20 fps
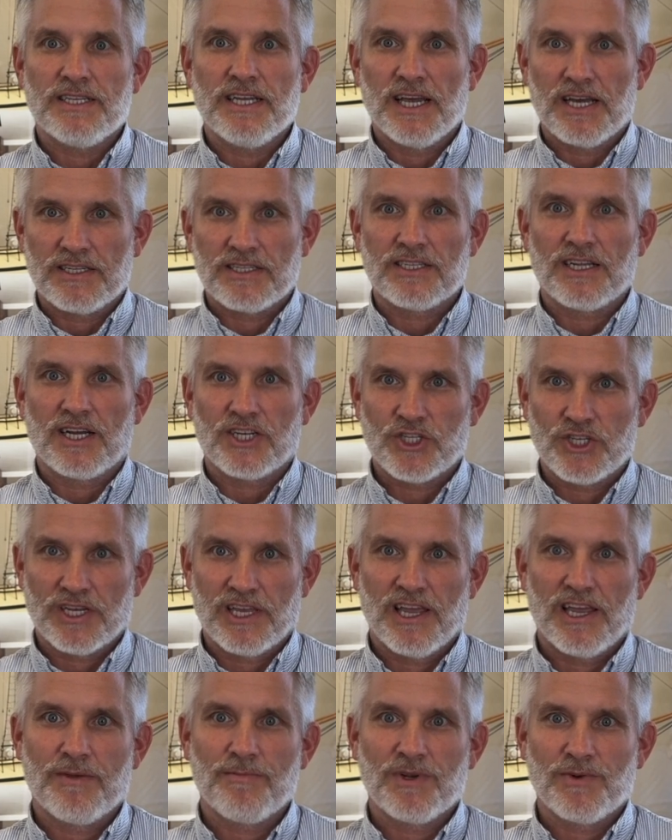yeah. Sasha
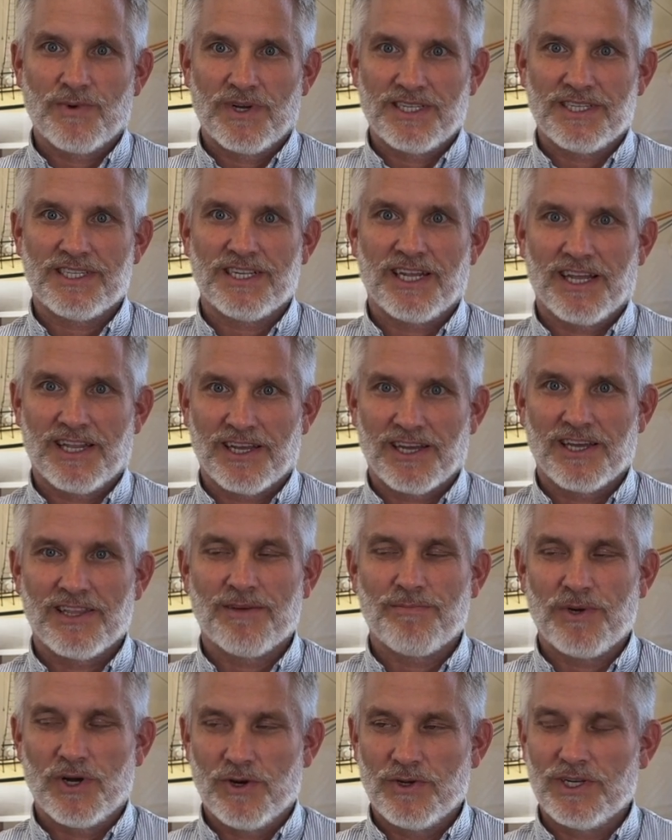came and went sailing on the
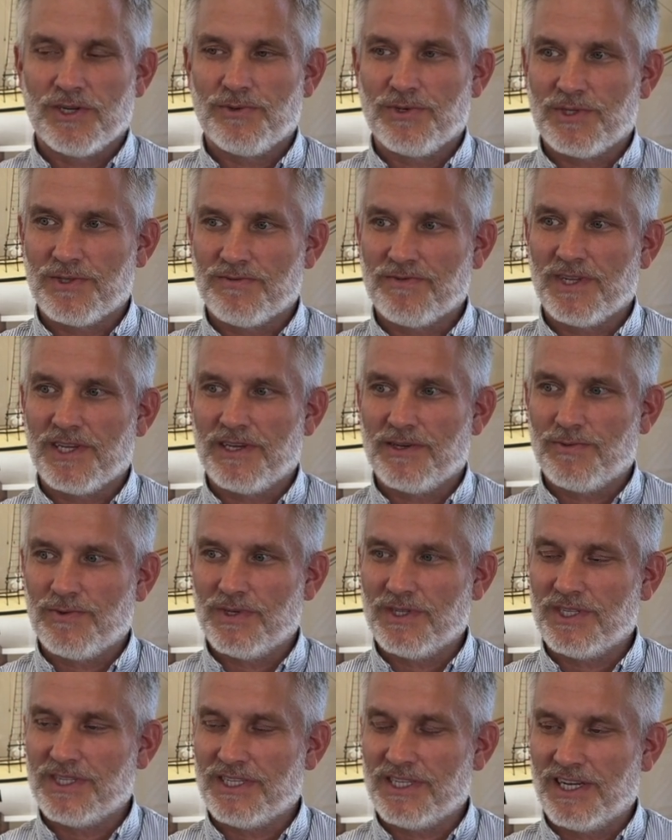boat. It was it
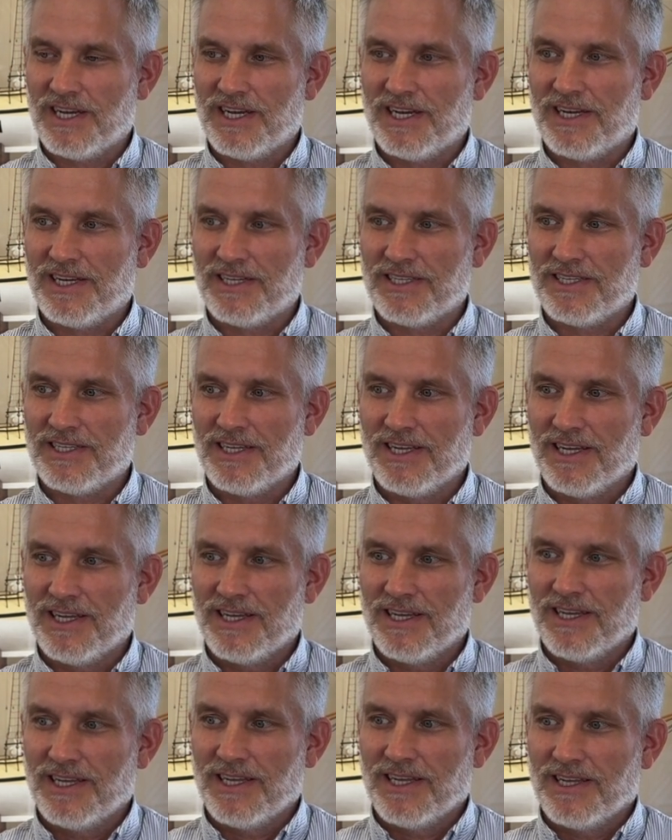was uh,
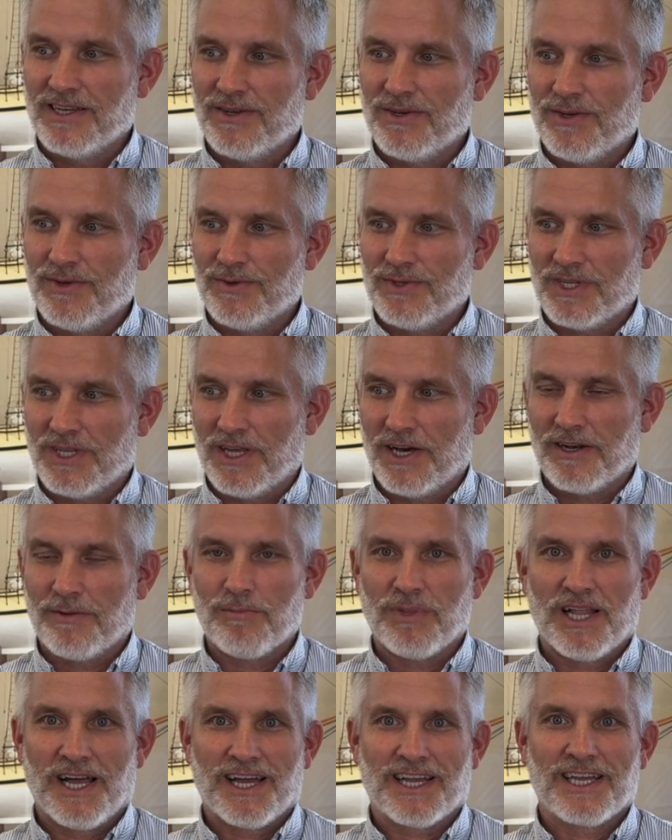it was a lot of
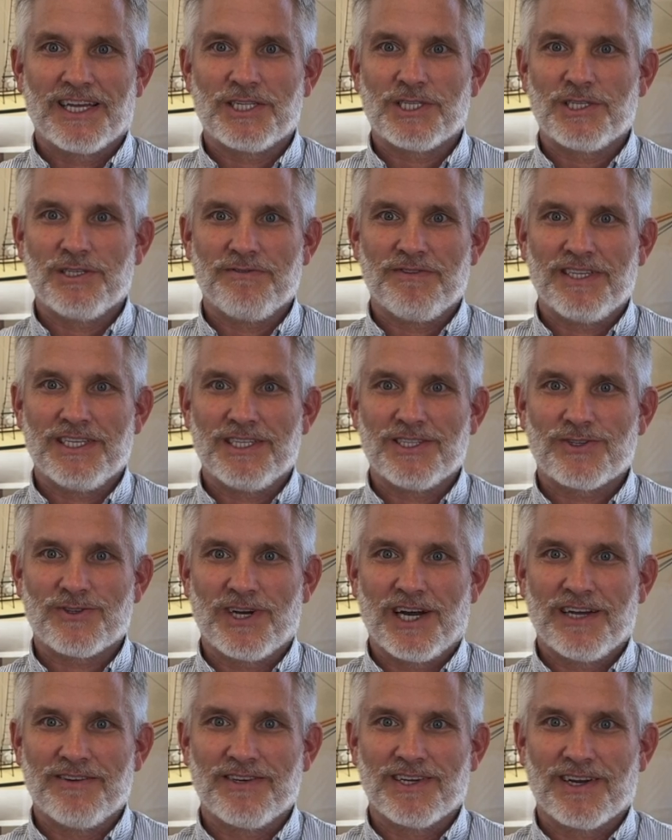black SUVs
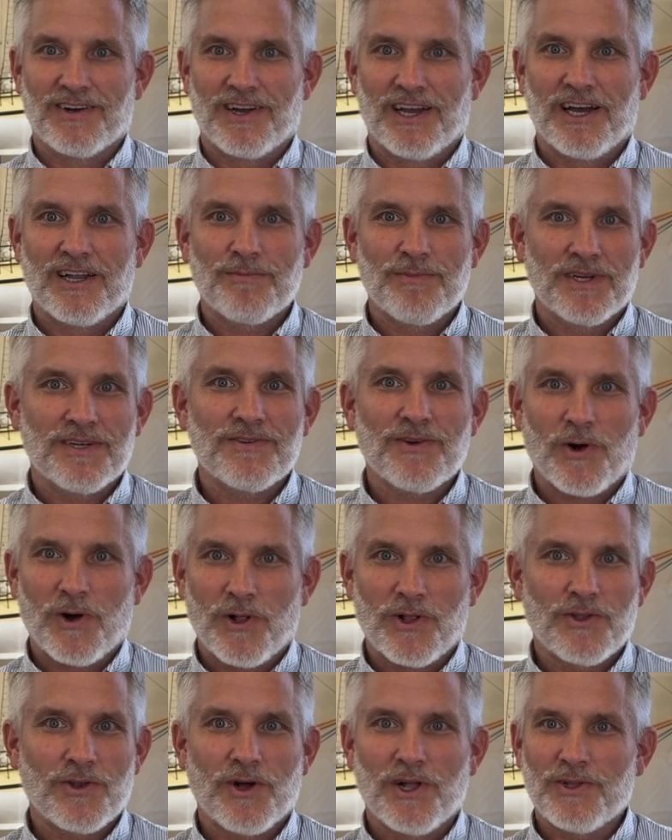driving around, but
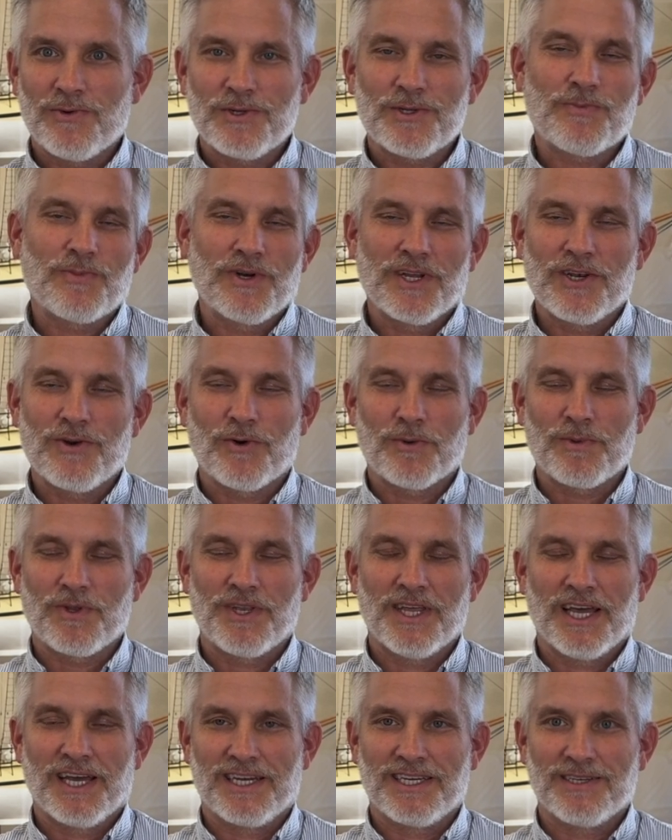all in all, it was a pretty normal
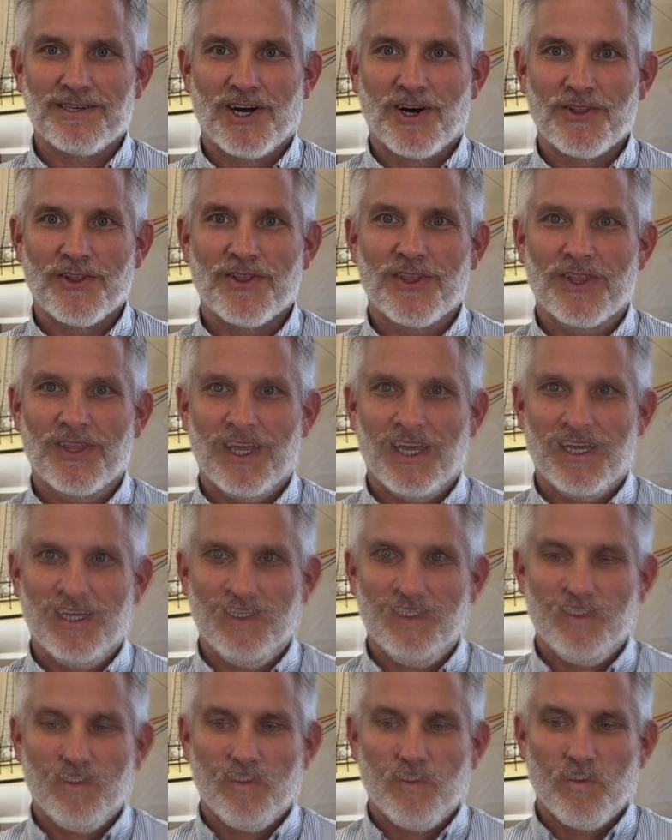day. Other than that,
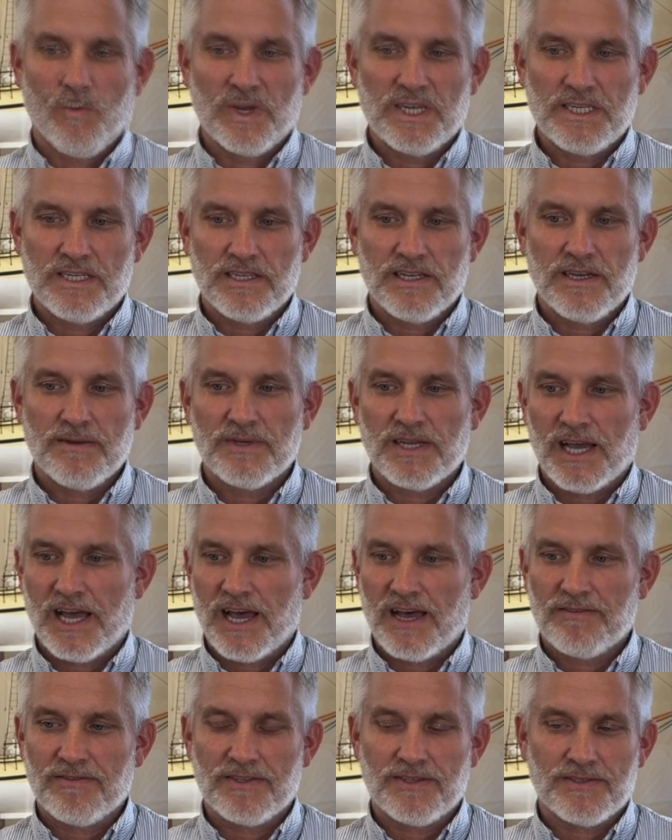we seem to
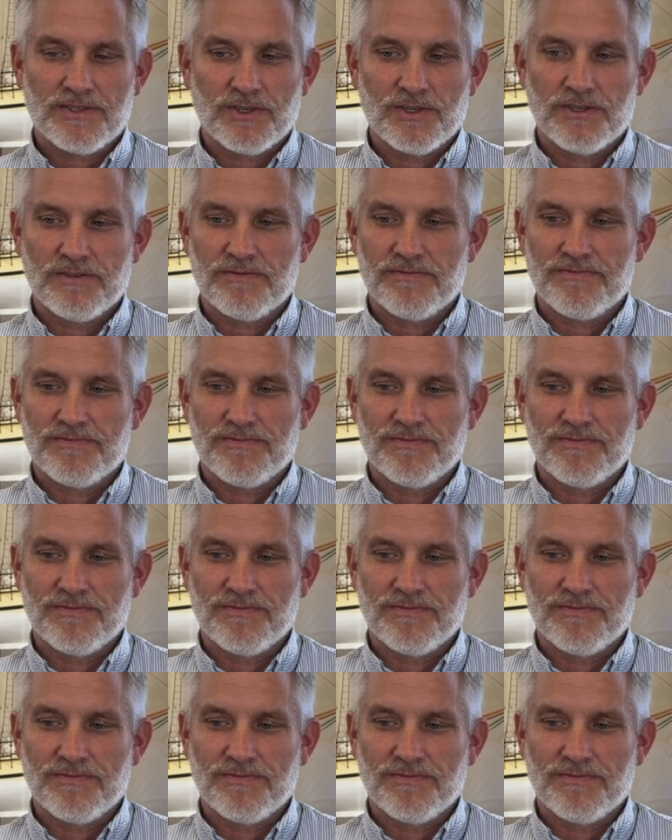have a sort of